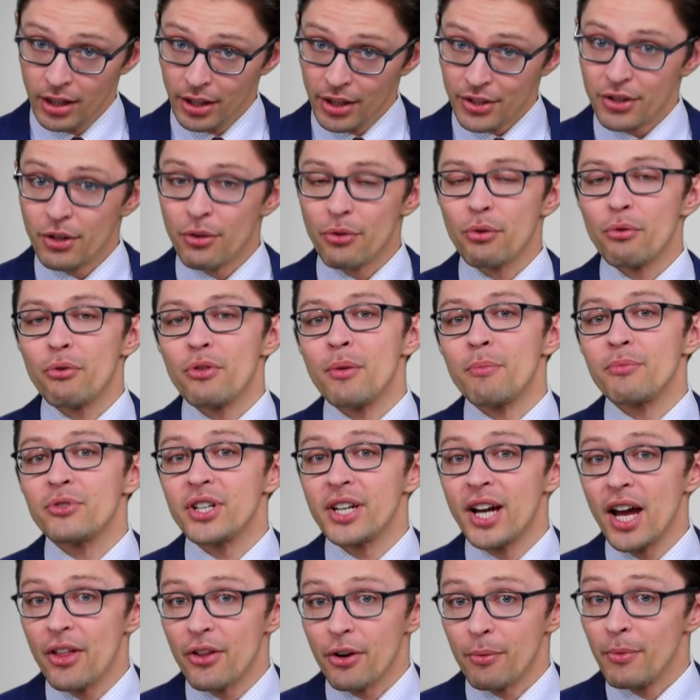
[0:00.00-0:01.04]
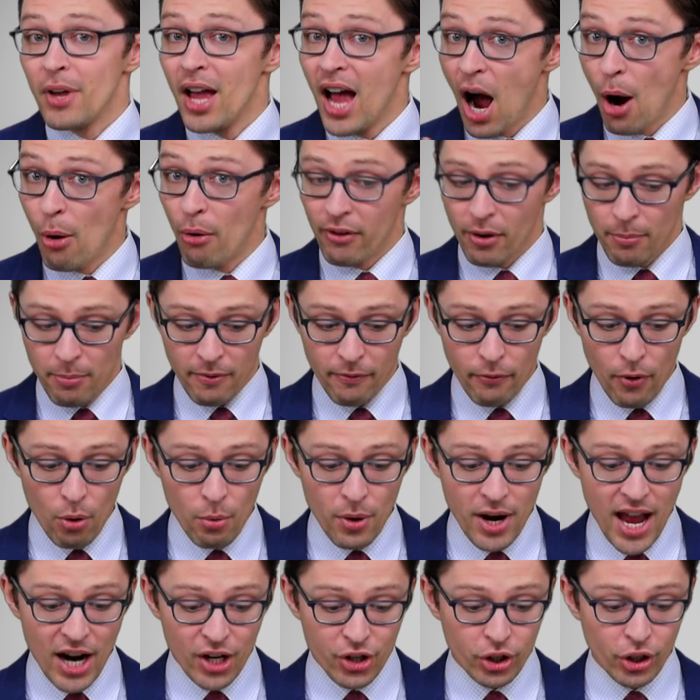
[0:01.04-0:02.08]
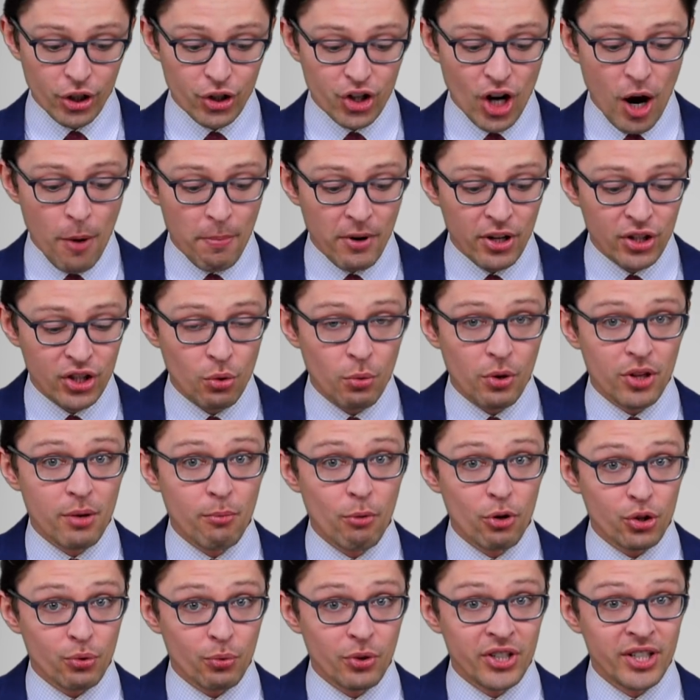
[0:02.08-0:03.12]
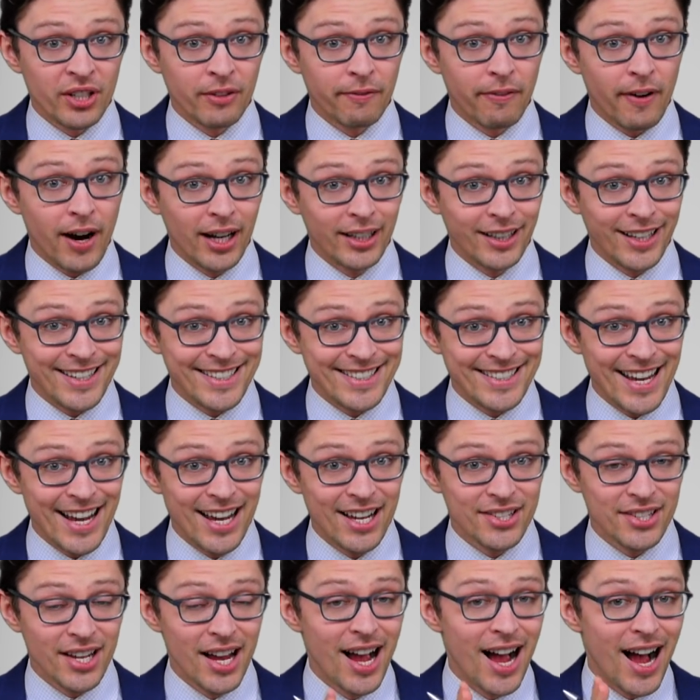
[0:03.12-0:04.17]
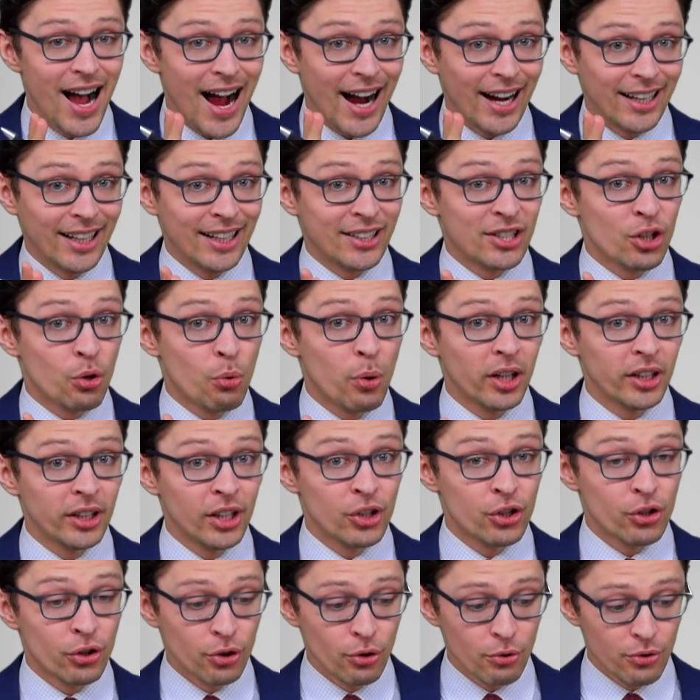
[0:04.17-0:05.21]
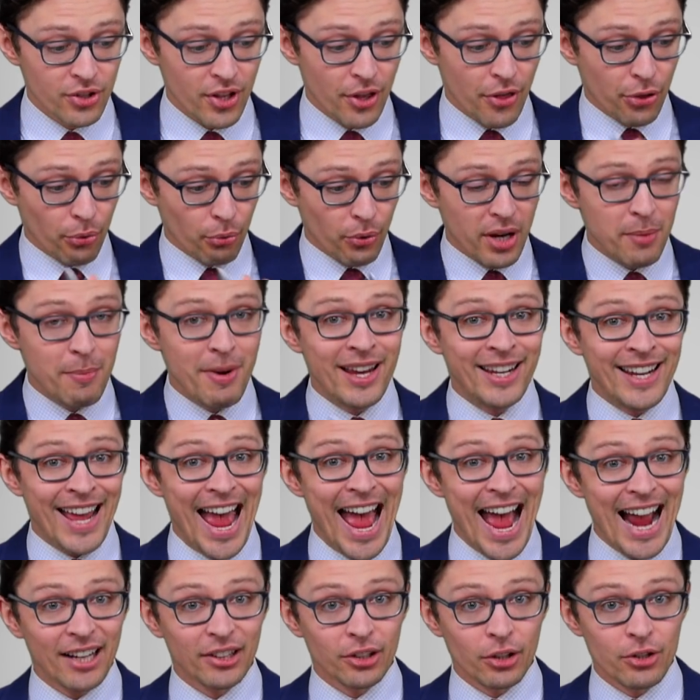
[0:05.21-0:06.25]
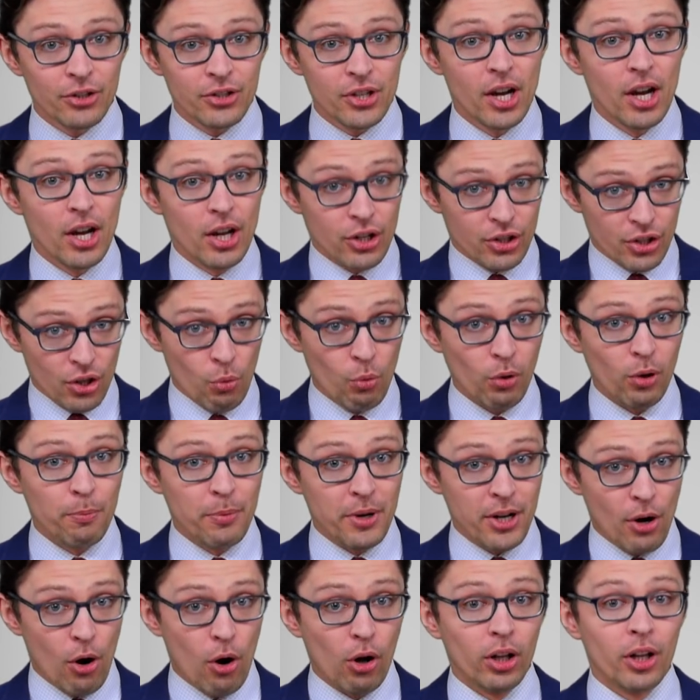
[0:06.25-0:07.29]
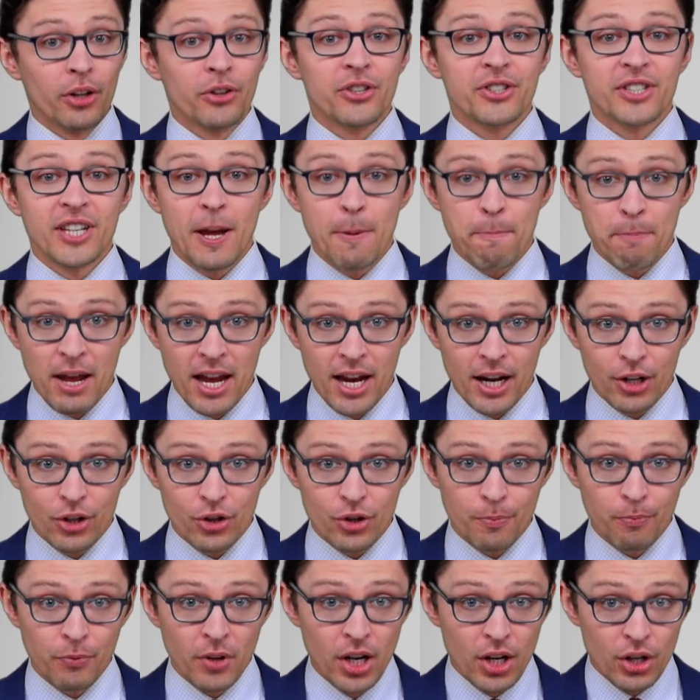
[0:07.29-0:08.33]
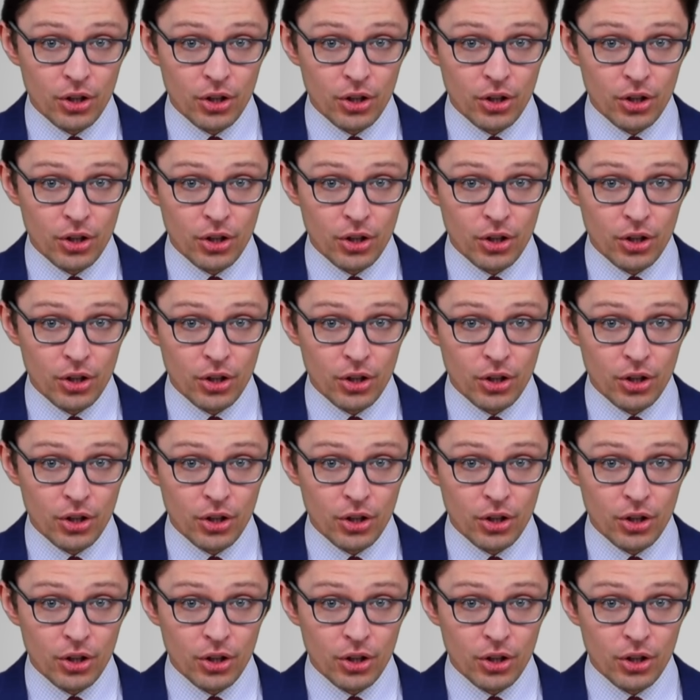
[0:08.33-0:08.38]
Let's go through them together. However, before we actually jump into what the most recent filing says, I'd like to quickly introduce the three main actors so we'll be all on the same page.